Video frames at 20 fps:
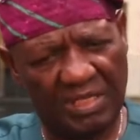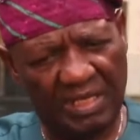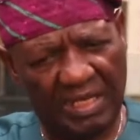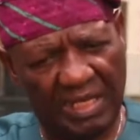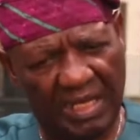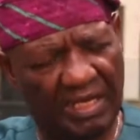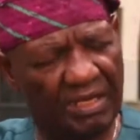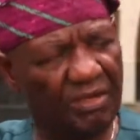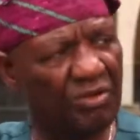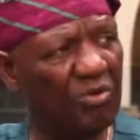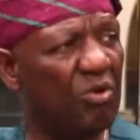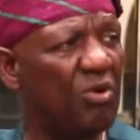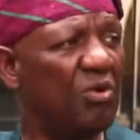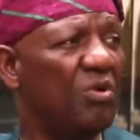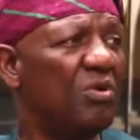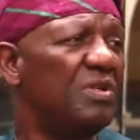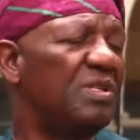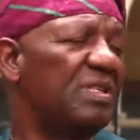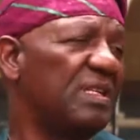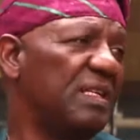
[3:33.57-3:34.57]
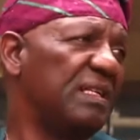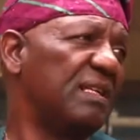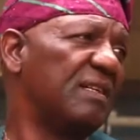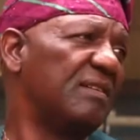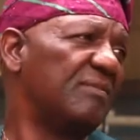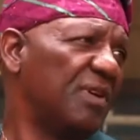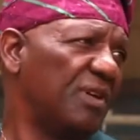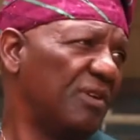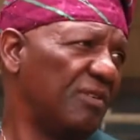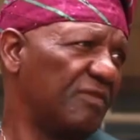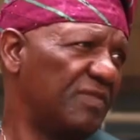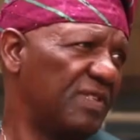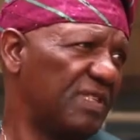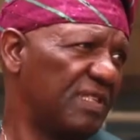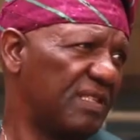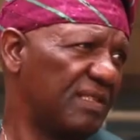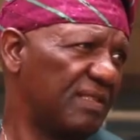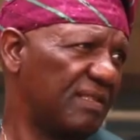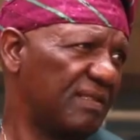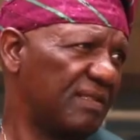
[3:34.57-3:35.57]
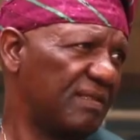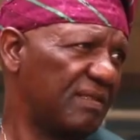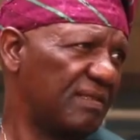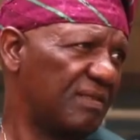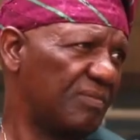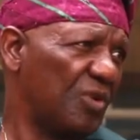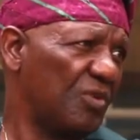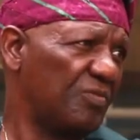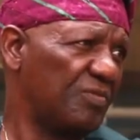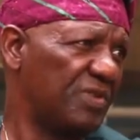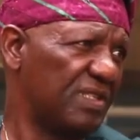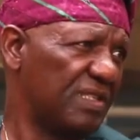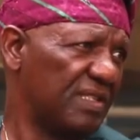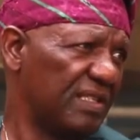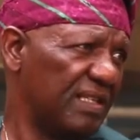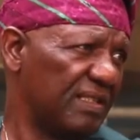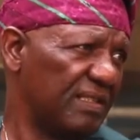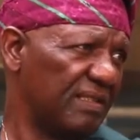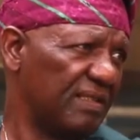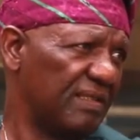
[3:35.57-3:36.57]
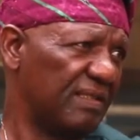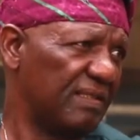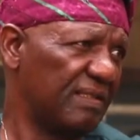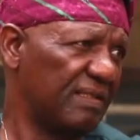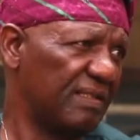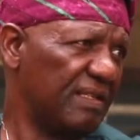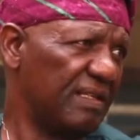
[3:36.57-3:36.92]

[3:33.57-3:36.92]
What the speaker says: can hold a number of these small businesses.